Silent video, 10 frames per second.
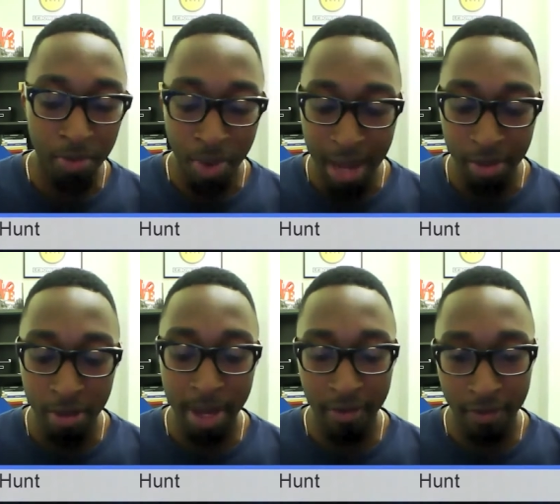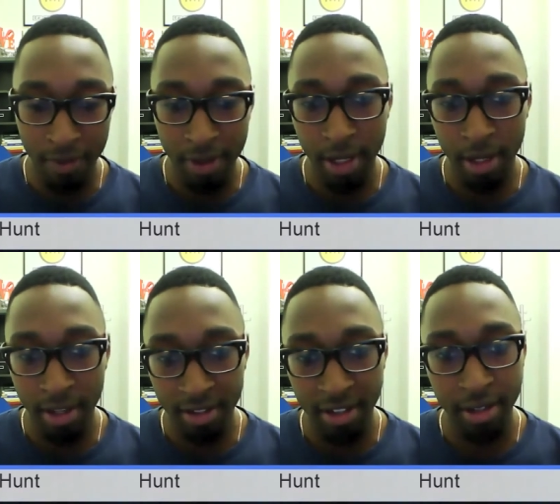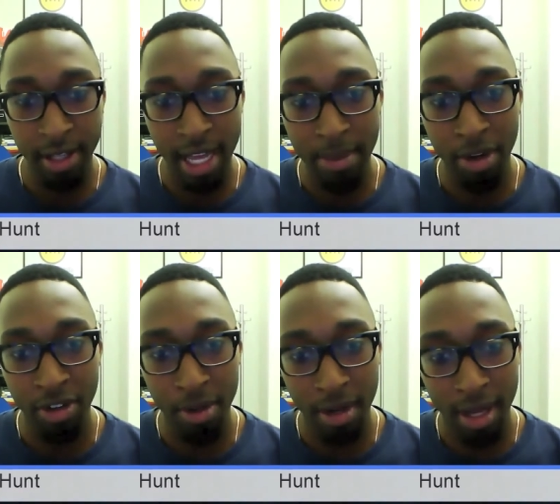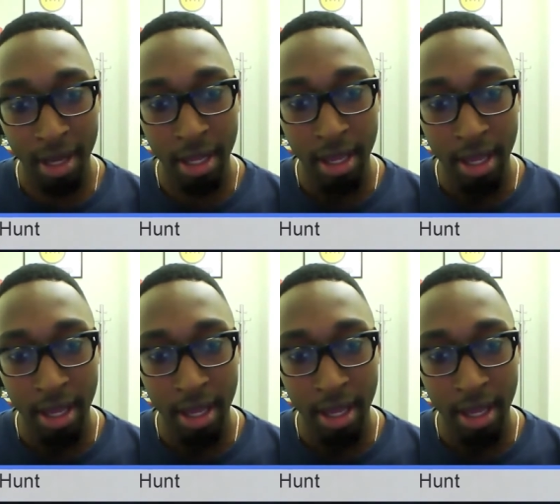probably about 50 to 60 comments per day.